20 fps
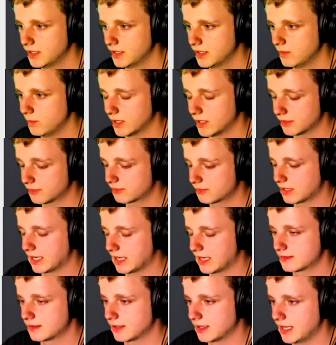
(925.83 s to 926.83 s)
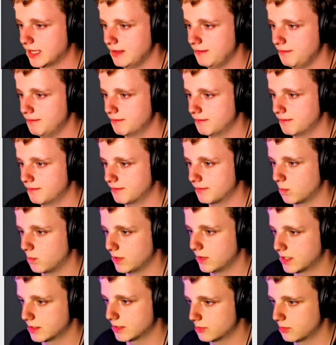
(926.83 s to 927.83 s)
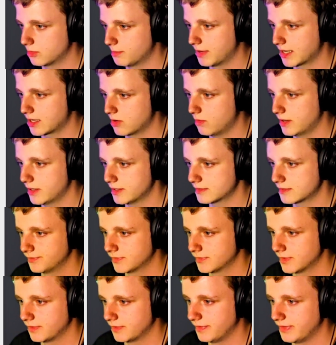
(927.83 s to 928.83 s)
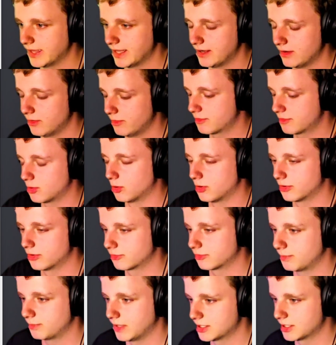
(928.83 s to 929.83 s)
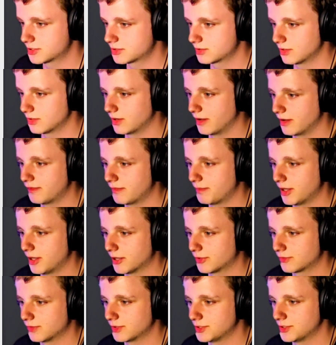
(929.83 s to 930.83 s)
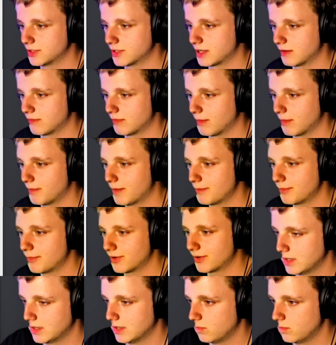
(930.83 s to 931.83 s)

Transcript: We can select a name we can do macOS. Then of course make sure you have a password you can remember.